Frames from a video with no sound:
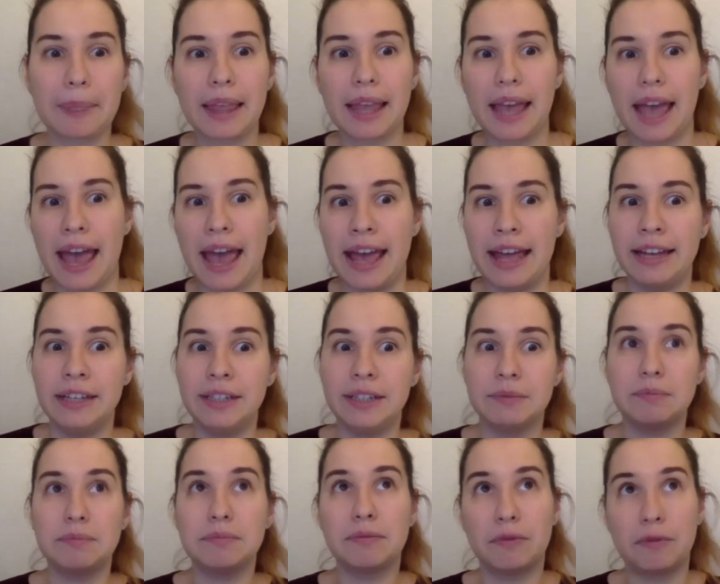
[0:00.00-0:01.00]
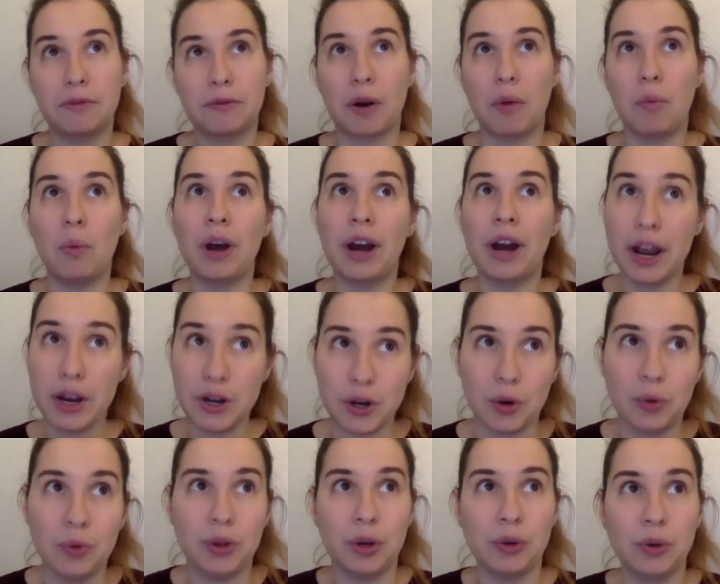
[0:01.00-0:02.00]
and from what I
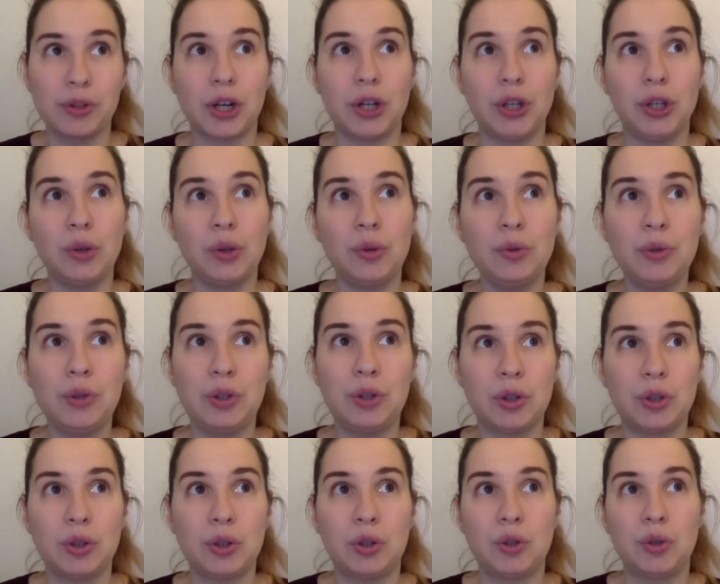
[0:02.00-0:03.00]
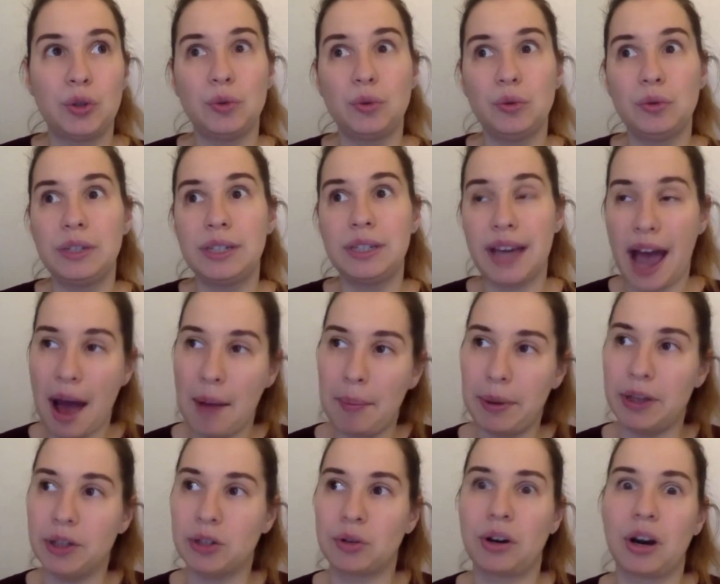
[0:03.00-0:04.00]
know, those are used to
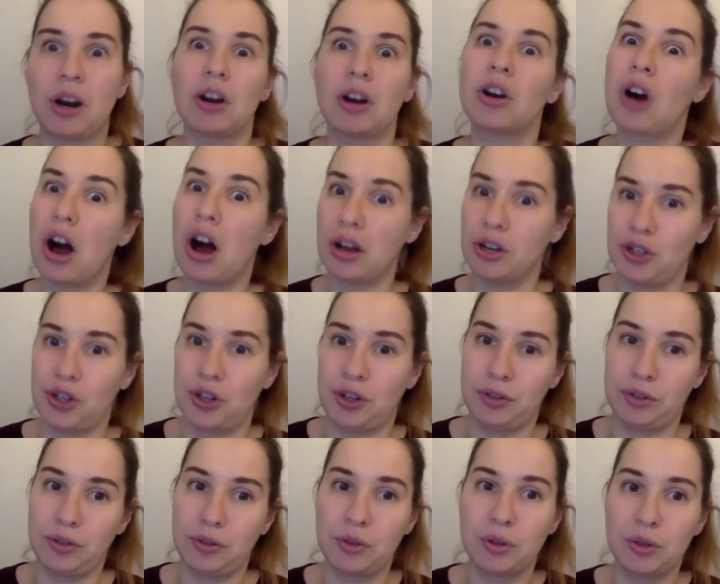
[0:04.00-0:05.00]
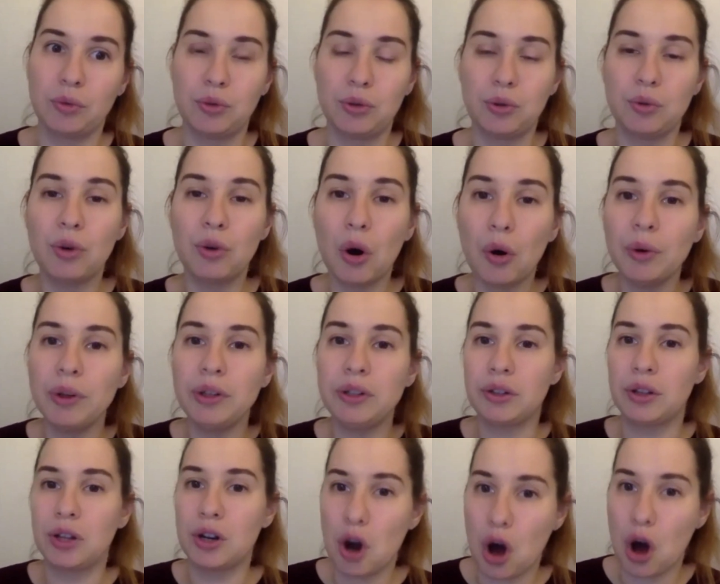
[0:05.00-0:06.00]
tap into our unconscious, so to go
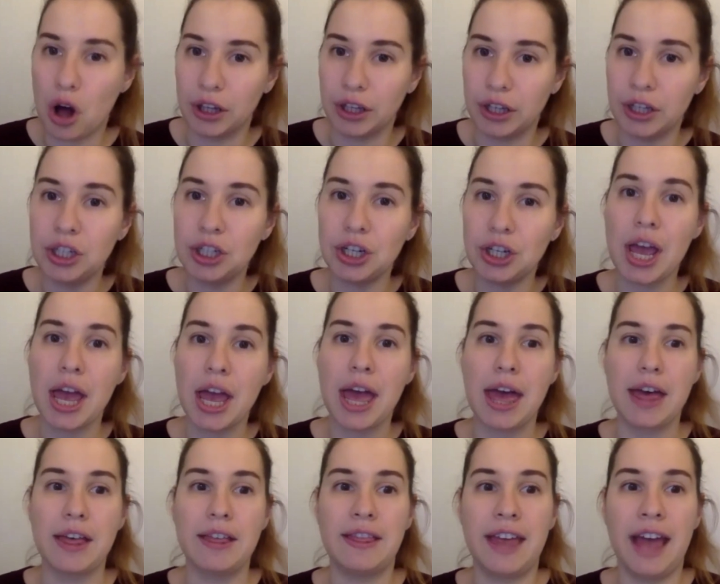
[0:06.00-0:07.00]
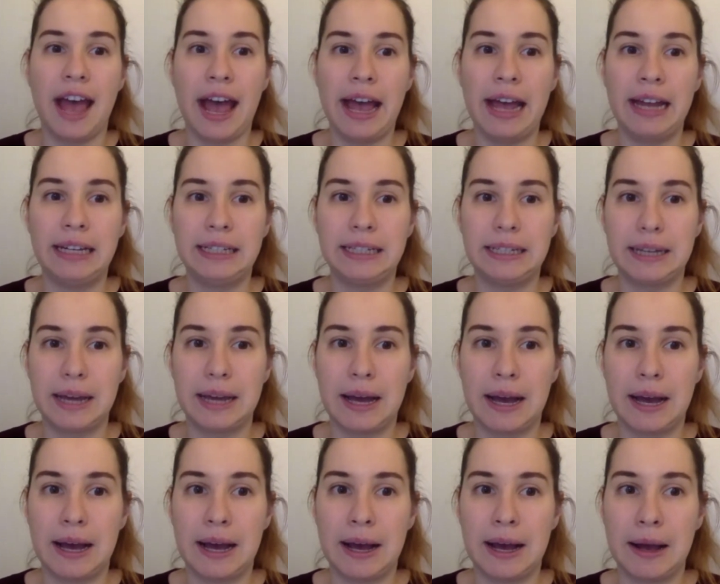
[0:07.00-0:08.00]
into the knowledge that
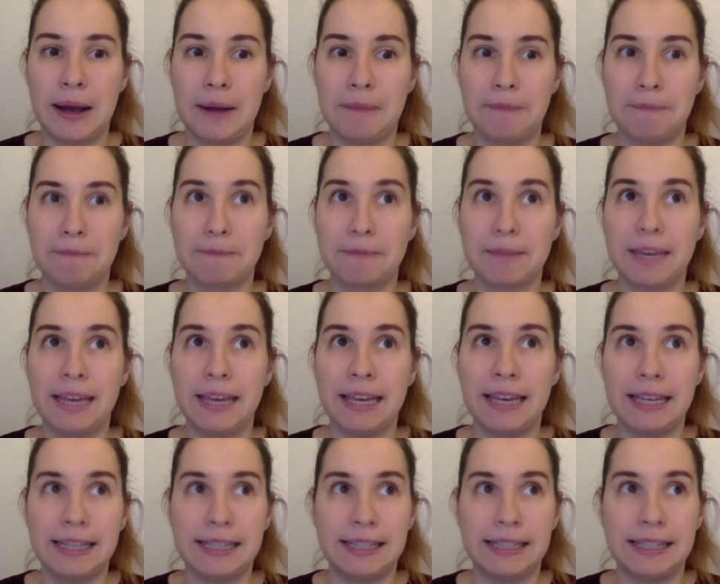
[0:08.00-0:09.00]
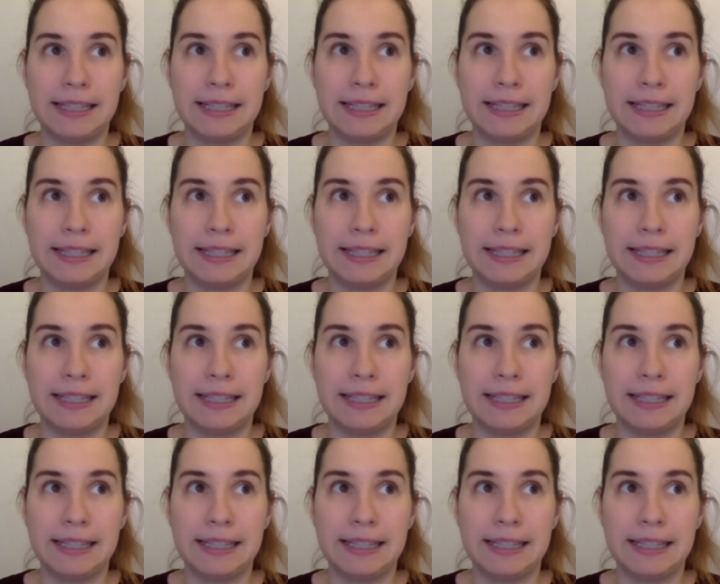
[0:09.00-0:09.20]
is